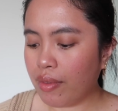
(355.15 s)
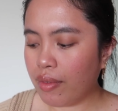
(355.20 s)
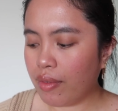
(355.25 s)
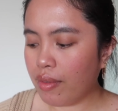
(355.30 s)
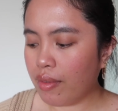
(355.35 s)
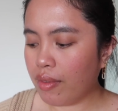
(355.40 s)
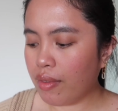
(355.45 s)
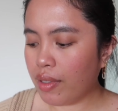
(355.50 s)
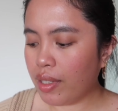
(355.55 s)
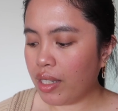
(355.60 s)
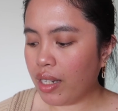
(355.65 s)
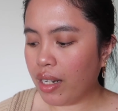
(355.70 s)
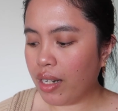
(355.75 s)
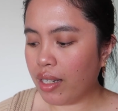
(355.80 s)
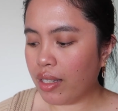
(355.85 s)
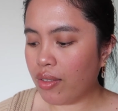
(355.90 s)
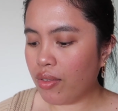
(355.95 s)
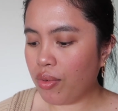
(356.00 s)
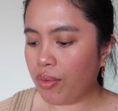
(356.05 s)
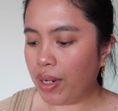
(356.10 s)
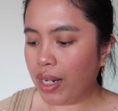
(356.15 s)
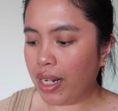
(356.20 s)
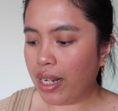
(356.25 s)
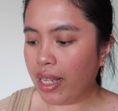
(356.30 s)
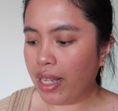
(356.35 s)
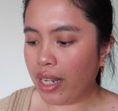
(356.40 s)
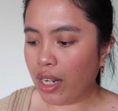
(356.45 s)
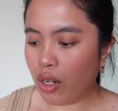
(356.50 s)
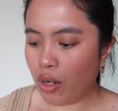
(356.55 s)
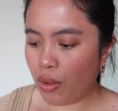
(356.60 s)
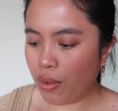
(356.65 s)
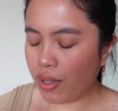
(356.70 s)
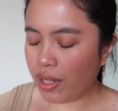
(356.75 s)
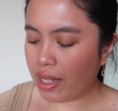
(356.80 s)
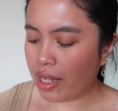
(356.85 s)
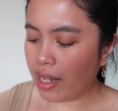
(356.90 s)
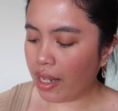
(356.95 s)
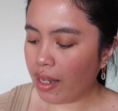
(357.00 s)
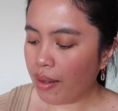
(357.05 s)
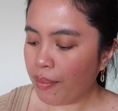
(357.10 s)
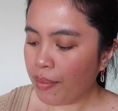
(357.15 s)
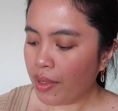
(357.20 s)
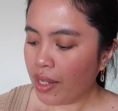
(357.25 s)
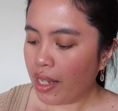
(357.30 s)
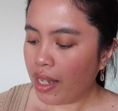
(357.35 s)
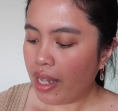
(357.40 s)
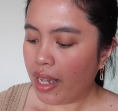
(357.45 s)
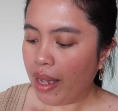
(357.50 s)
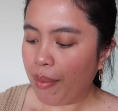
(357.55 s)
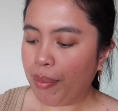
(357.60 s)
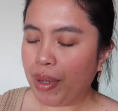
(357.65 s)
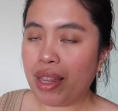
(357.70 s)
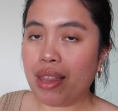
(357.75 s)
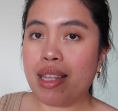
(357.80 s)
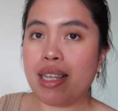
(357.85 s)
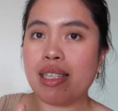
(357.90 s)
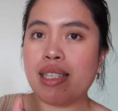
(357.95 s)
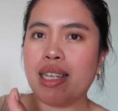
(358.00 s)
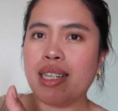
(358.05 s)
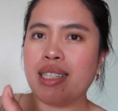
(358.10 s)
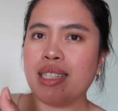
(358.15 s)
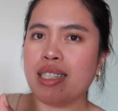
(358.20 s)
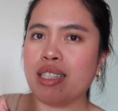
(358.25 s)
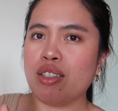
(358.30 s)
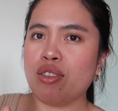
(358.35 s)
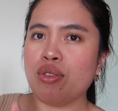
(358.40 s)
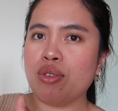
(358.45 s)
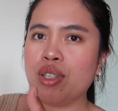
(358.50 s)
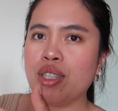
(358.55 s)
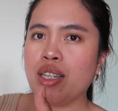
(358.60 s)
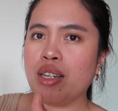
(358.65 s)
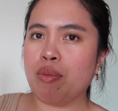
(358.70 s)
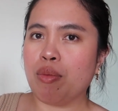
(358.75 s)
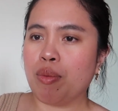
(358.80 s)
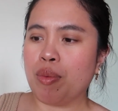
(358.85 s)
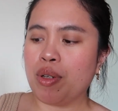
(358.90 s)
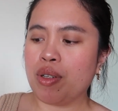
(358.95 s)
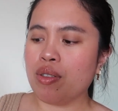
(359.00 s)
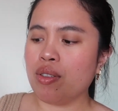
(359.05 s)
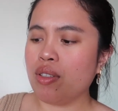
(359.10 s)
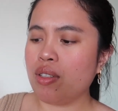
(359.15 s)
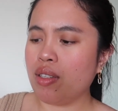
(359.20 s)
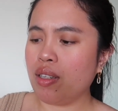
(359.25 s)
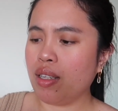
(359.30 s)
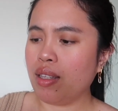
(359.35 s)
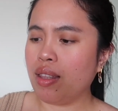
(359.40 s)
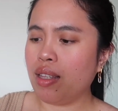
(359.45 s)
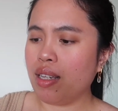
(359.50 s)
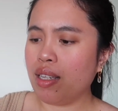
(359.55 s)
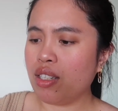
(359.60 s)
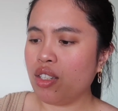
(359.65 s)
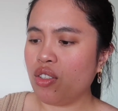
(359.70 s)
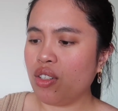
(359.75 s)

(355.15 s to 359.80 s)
cut it really closely. But this I didn't do it anymore because I think it's just a